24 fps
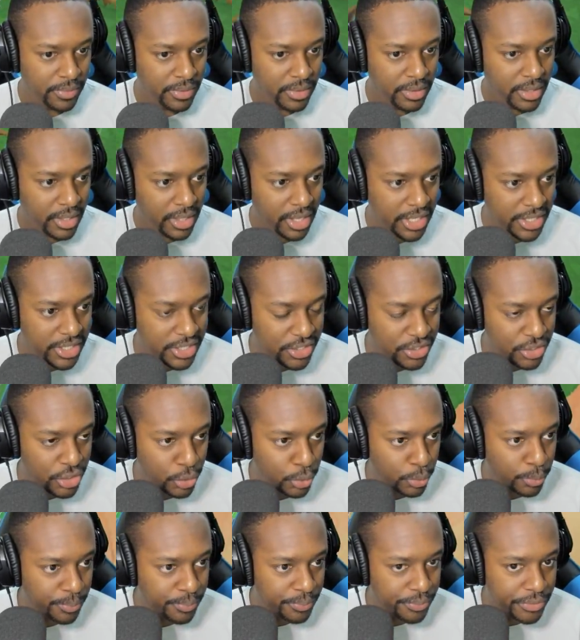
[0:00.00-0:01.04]
Because it's
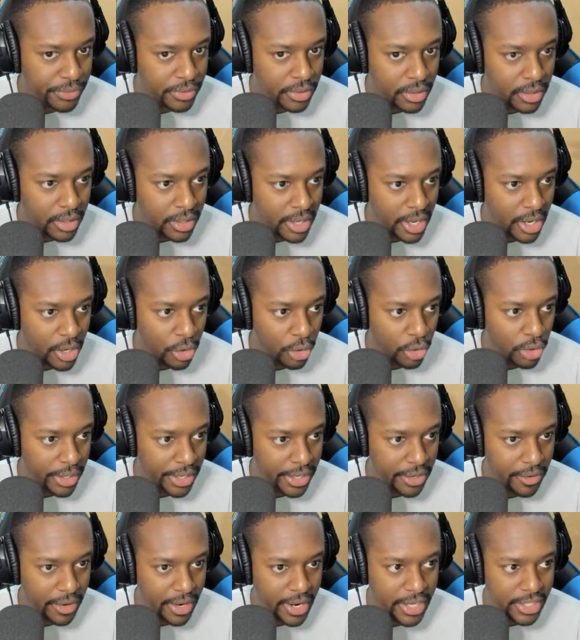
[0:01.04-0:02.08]
new. Okay, hold on
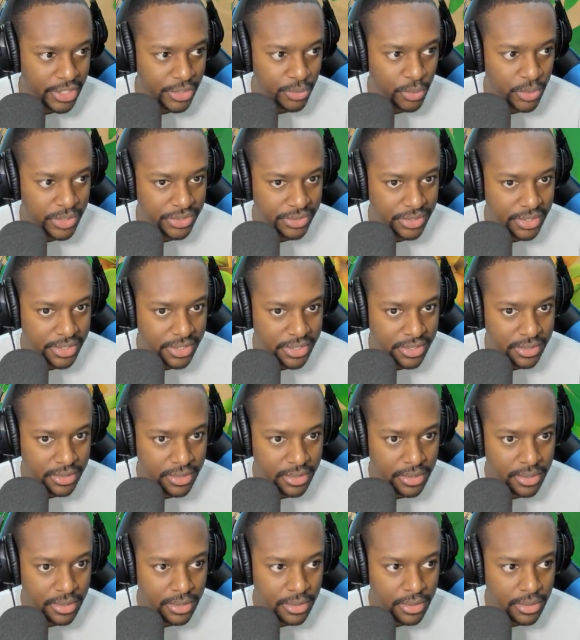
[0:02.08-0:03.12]
here, guys. What's this?
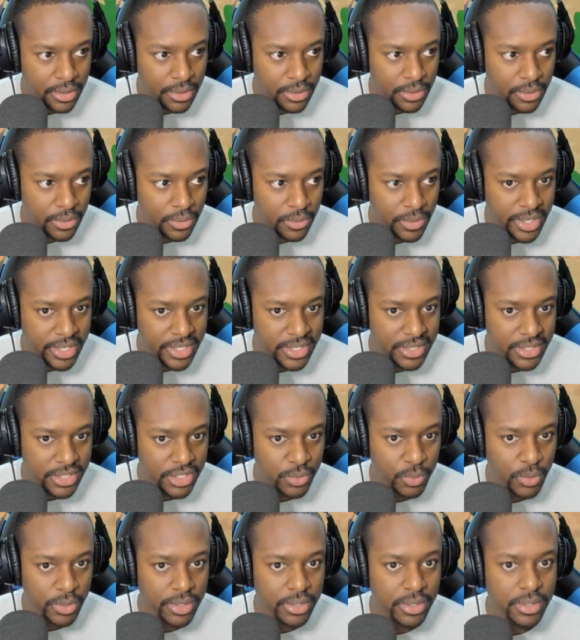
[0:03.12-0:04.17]
What is
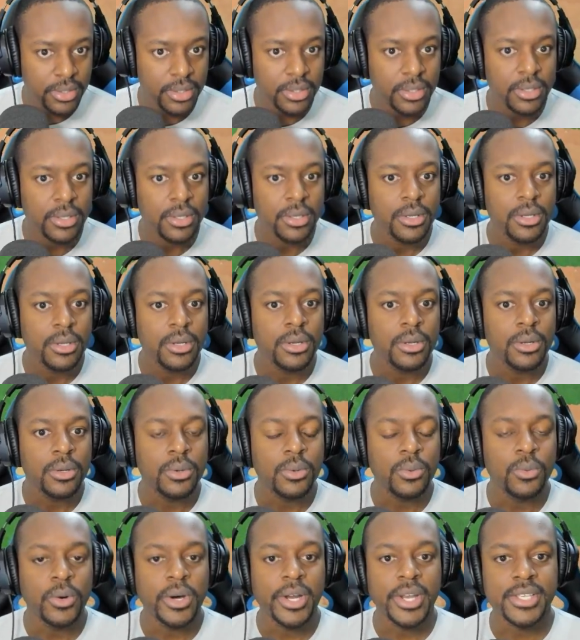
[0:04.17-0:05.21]
this one?
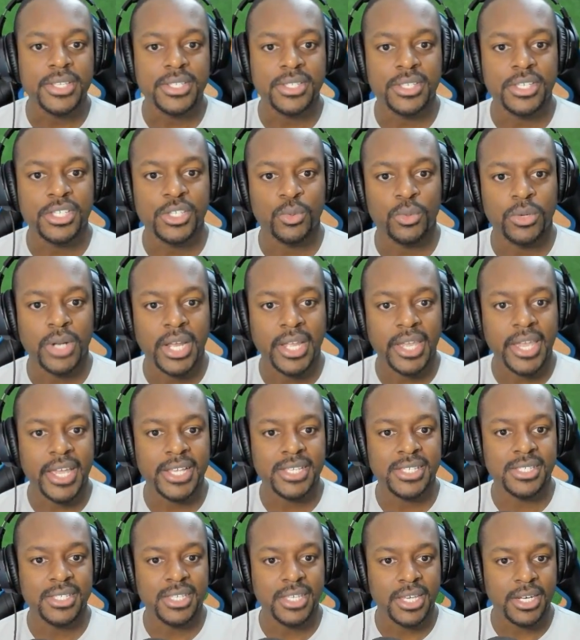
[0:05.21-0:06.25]
What is this one? I can't
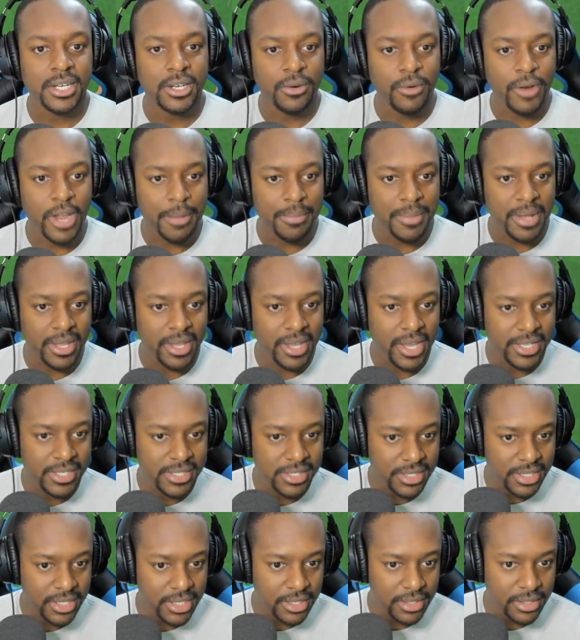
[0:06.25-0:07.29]
see it. Crap, I can't
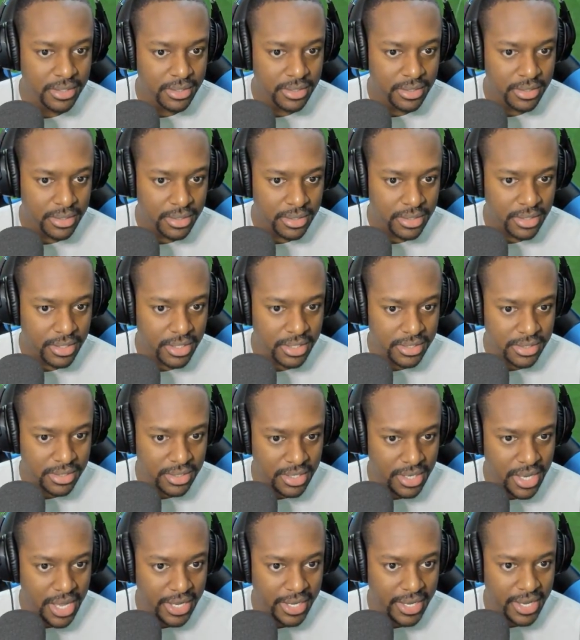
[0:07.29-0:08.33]
see it. It's
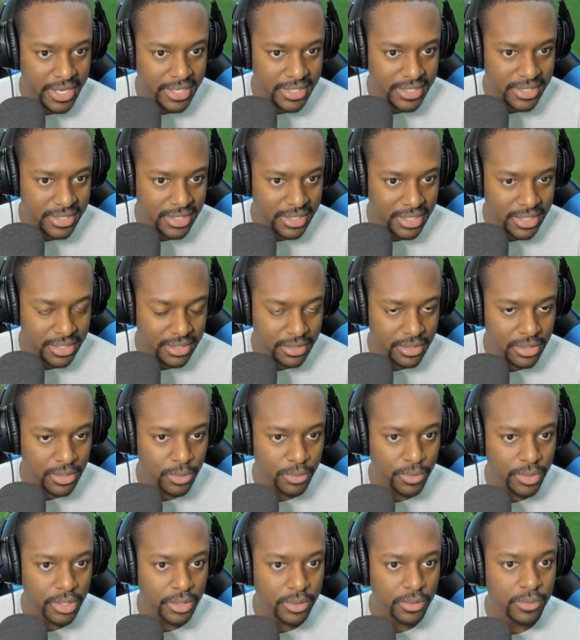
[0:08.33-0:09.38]
I can't see it. Oh
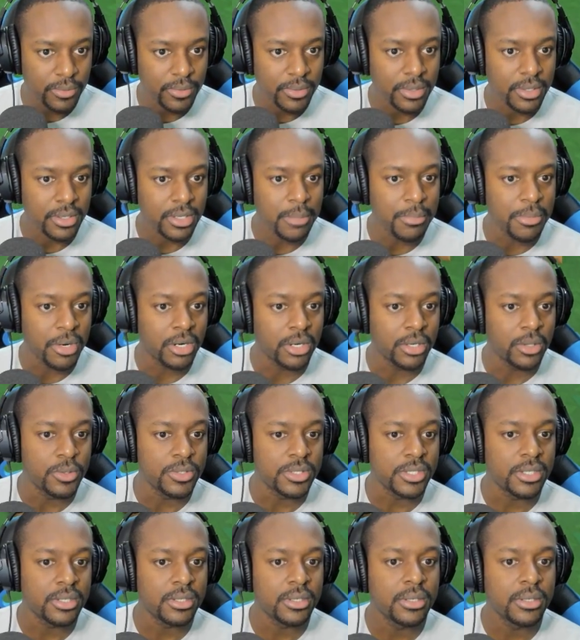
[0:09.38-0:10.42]
no. I'm gonna lose it.